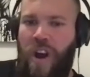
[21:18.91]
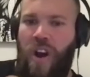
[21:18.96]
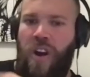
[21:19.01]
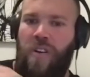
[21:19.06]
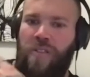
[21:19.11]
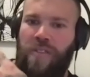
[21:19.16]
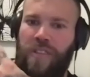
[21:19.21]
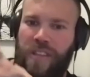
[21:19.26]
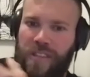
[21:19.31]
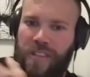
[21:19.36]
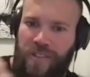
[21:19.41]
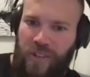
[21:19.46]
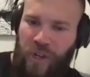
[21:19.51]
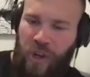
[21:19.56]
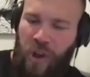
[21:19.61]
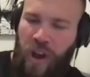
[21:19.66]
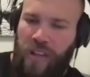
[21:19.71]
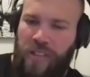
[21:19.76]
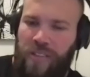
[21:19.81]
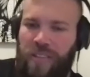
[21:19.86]
Oh, this is your
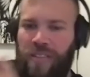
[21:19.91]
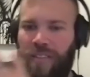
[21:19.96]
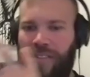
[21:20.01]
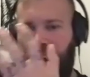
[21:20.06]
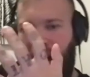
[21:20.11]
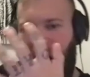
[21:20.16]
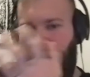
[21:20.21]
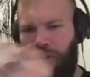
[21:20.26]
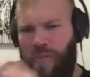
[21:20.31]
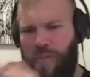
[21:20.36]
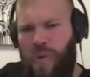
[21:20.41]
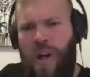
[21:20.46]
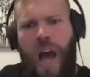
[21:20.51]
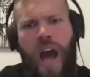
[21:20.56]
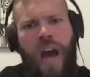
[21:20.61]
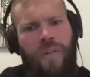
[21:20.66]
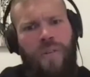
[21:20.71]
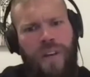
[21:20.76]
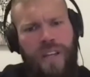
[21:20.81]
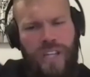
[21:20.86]
costal. How do
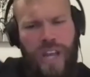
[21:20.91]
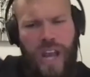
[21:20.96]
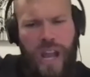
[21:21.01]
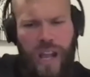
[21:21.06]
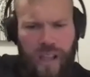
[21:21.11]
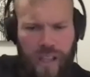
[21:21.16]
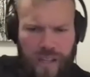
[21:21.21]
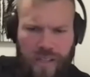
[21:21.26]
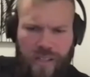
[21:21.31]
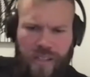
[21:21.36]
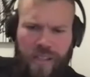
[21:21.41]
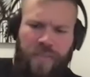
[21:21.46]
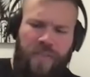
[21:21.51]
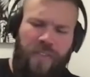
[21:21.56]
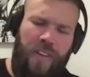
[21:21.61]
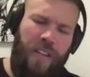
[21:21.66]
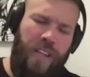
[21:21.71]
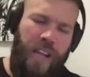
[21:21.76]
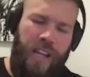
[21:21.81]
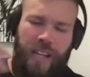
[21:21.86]
I challenge different?